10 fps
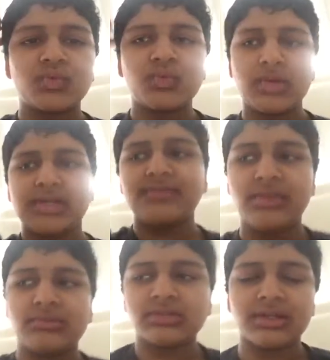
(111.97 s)
20
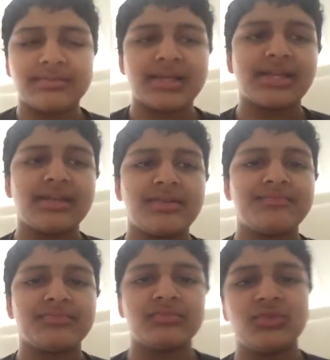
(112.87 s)
views on my
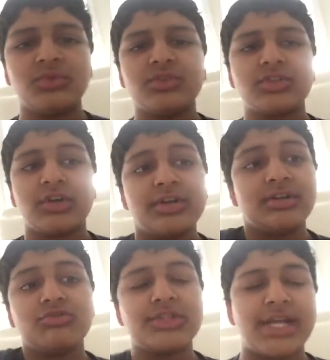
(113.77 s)
do start
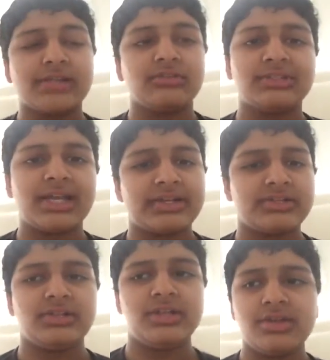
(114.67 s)
new channels
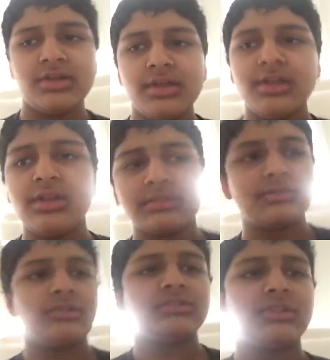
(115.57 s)
actually. So
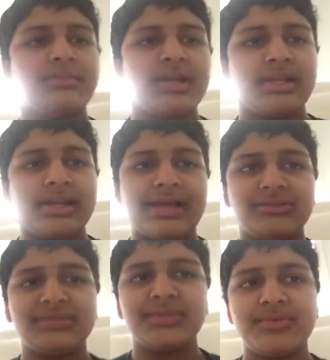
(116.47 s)
those are my
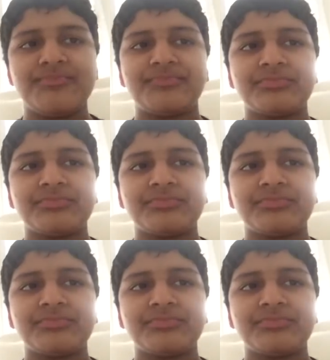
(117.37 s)
announcement.